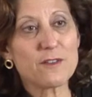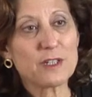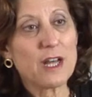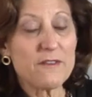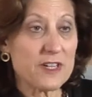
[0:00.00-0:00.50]
a
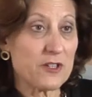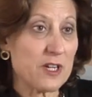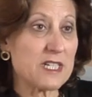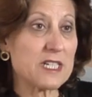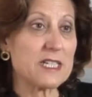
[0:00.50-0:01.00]
lot of
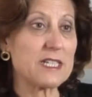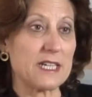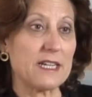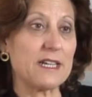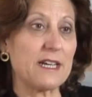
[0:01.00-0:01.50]
interest in
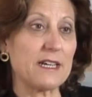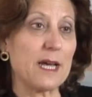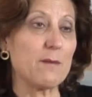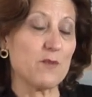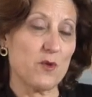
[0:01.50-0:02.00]
studying
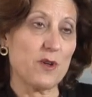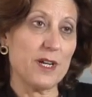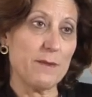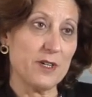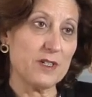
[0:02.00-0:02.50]
mTOR
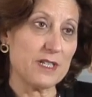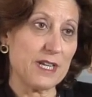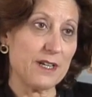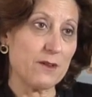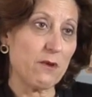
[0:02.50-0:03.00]
inhibitors
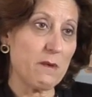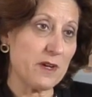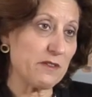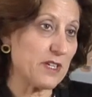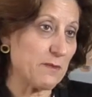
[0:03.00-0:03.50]
in
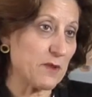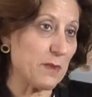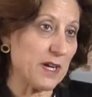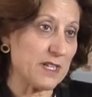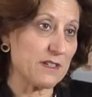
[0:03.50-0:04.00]
hormone receptor
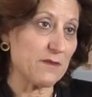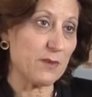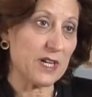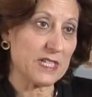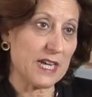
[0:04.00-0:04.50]
positive
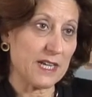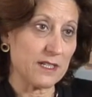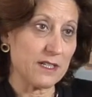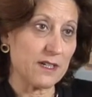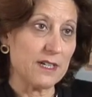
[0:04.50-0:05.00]
breast
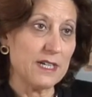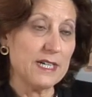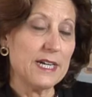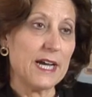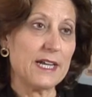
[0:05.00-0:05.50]
cancer,
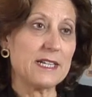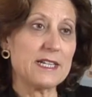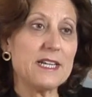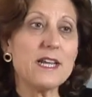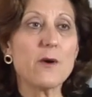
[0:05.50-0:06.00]
and a
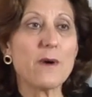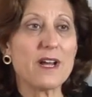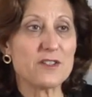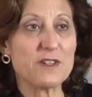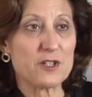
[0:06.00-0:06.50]

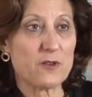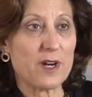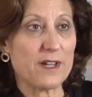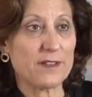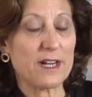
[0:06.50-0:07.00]
neoadjuvant
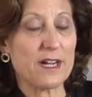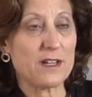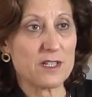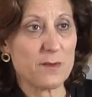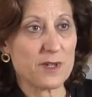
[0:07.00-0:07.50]
trial that I
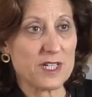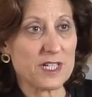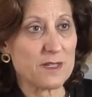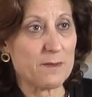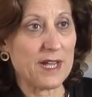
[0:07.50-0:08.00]
also
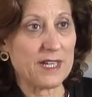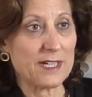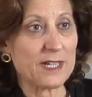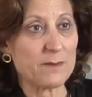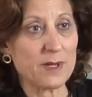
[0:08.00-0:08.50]

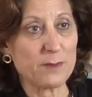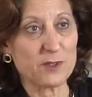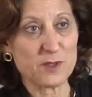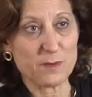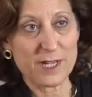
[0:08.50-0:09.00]
participated in,
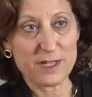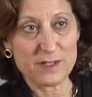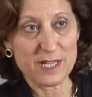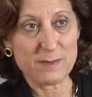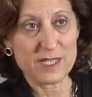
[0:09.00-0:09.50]
published by
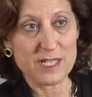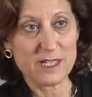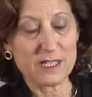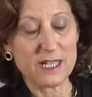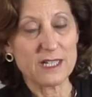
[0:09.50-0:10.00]
Jose
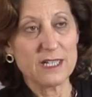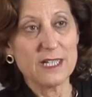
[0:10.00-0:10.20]
Basalga,